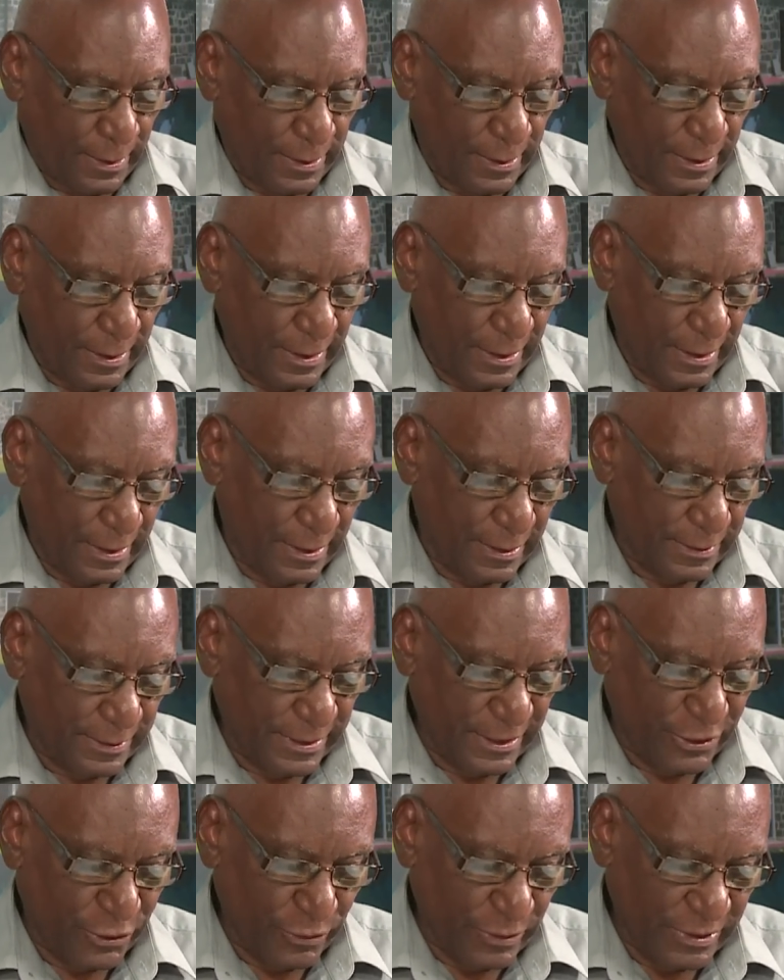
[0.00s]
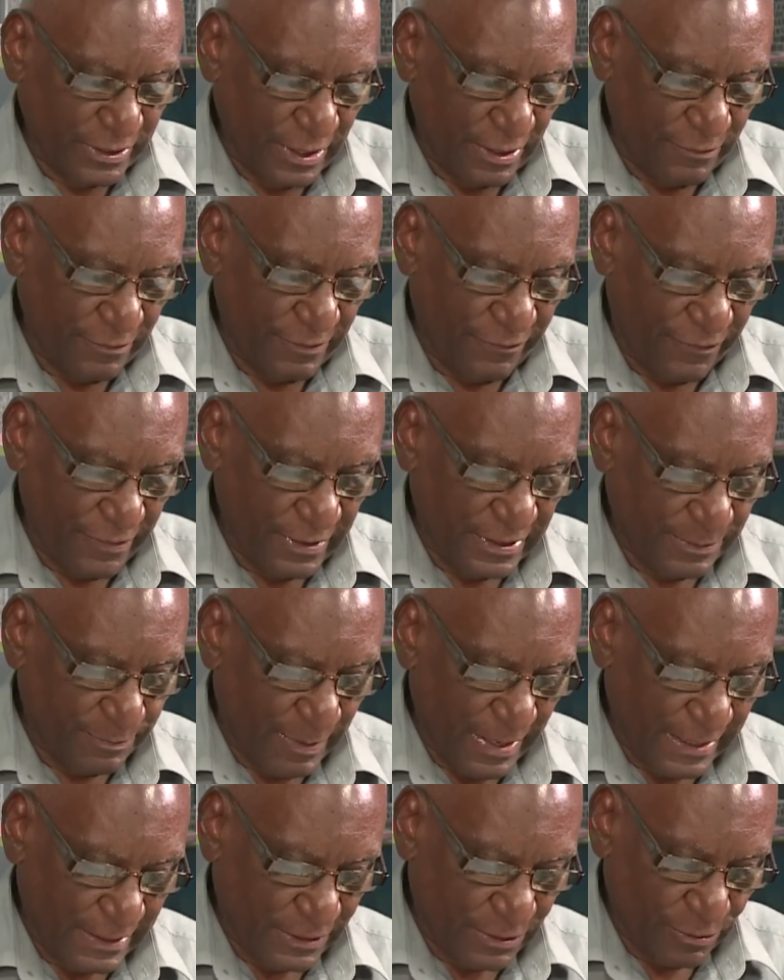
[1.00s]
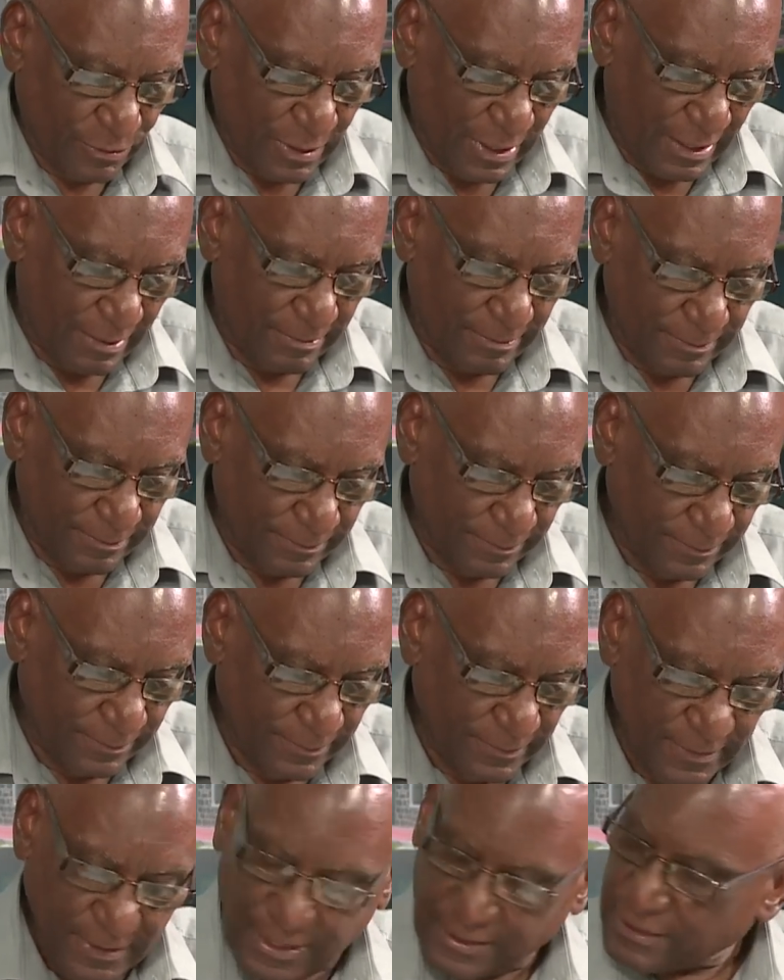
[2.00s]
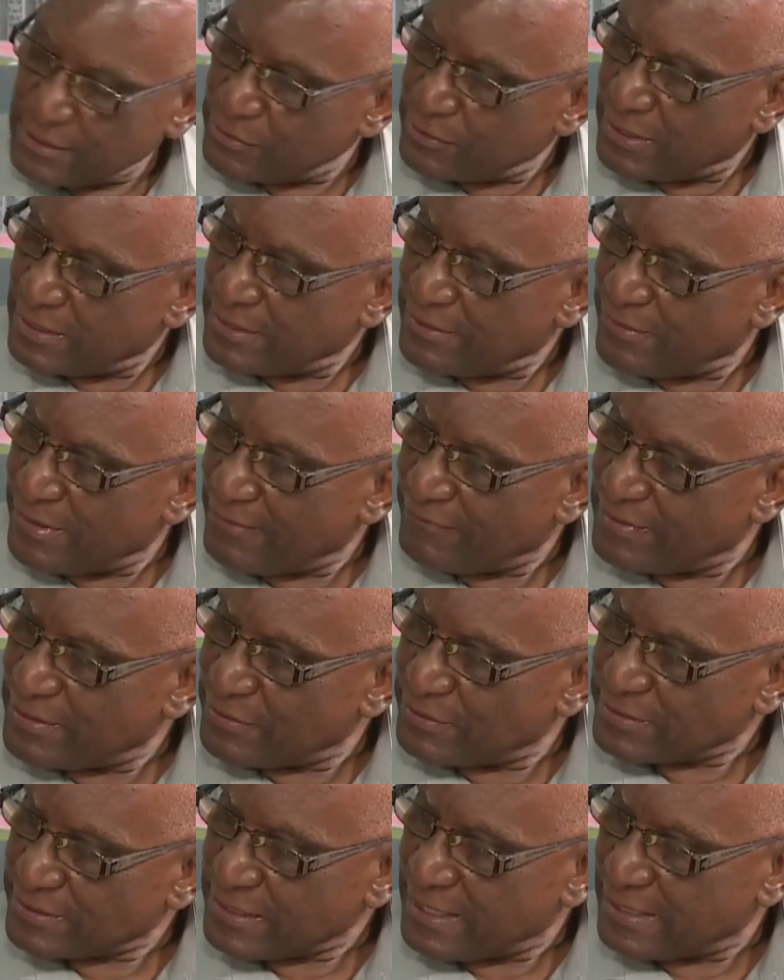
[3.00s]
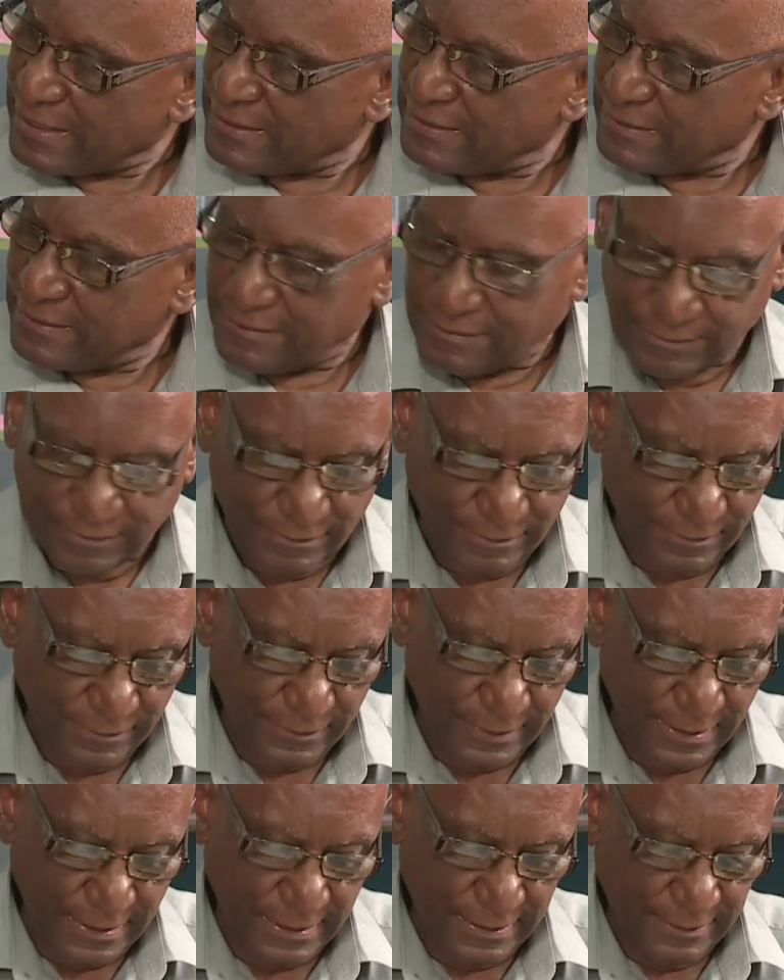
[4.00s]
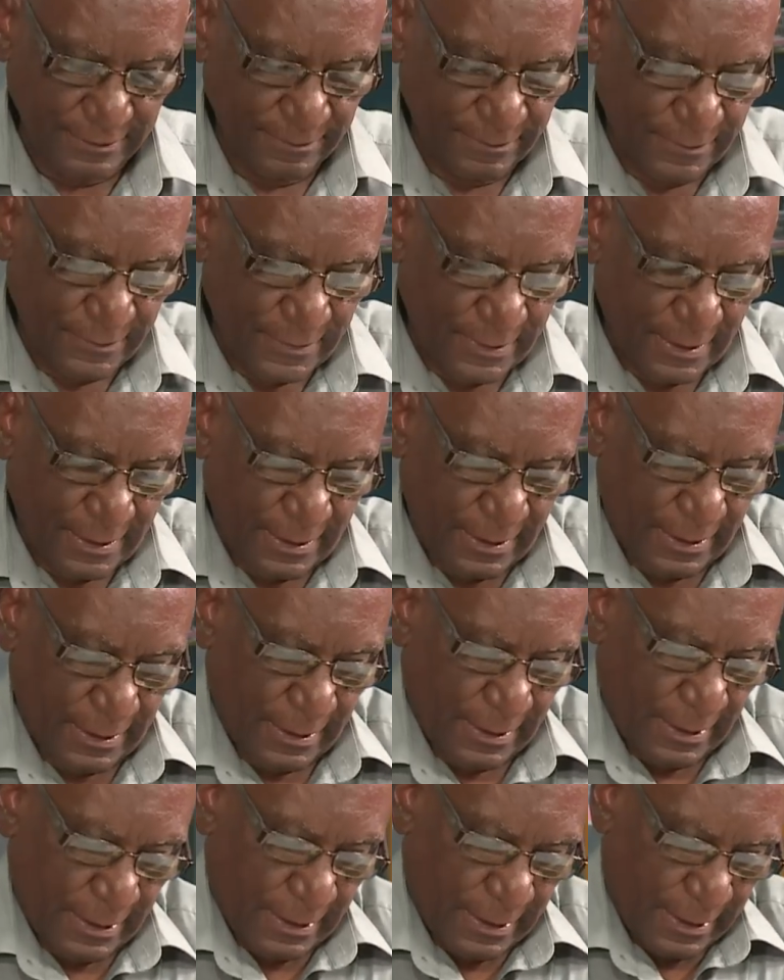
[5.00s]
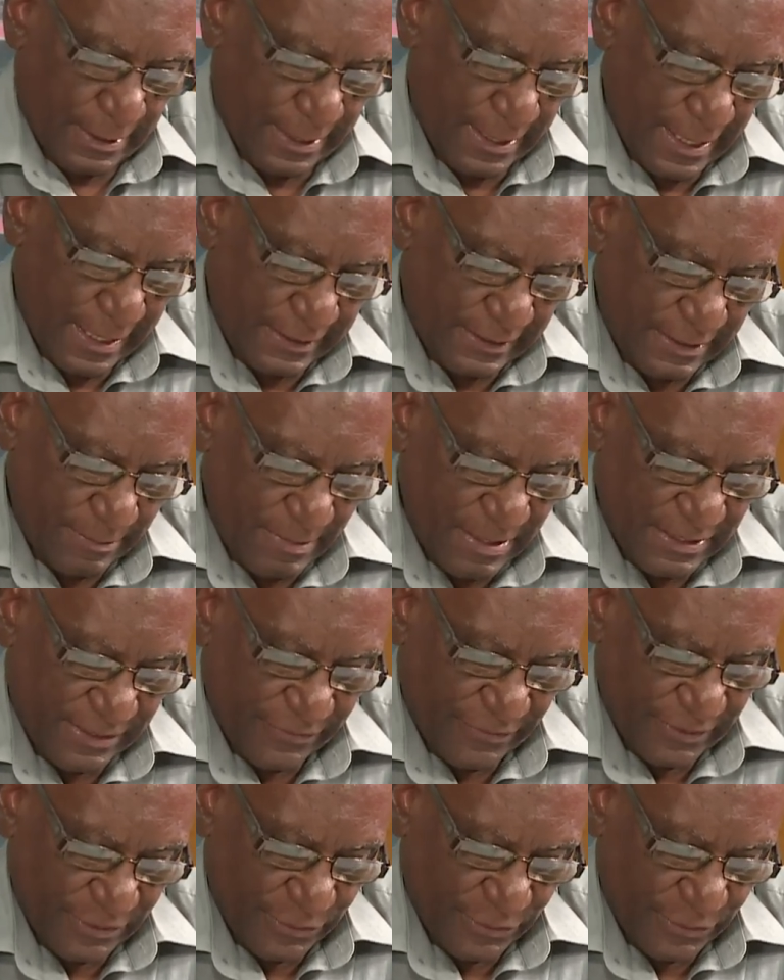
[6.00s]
The situation with respect to let's look on the revenue side, right? The estimates for